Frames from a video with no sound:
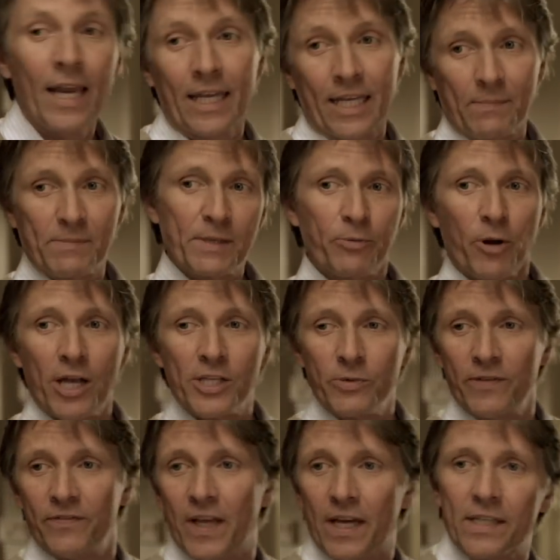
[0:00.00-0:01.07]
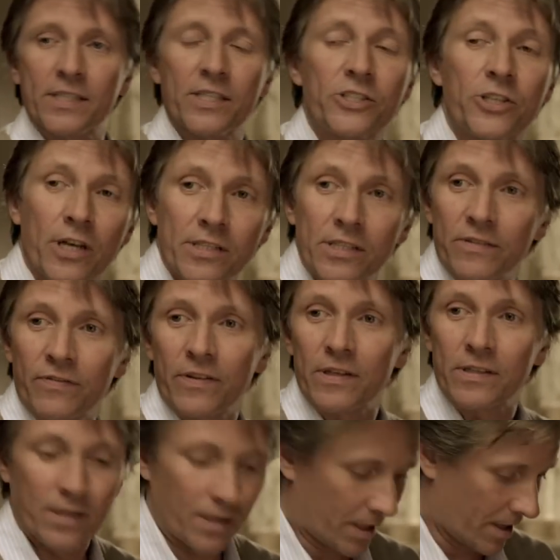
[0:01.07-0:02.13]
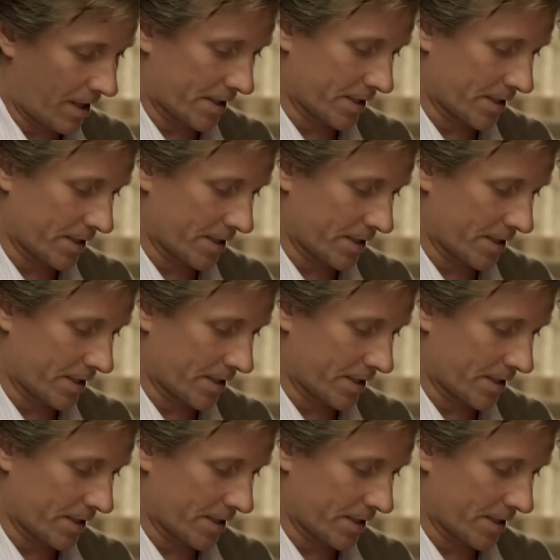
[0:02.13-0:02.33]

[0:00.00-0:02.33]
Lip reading: Like, I'm surprised you even had a suggestion for this little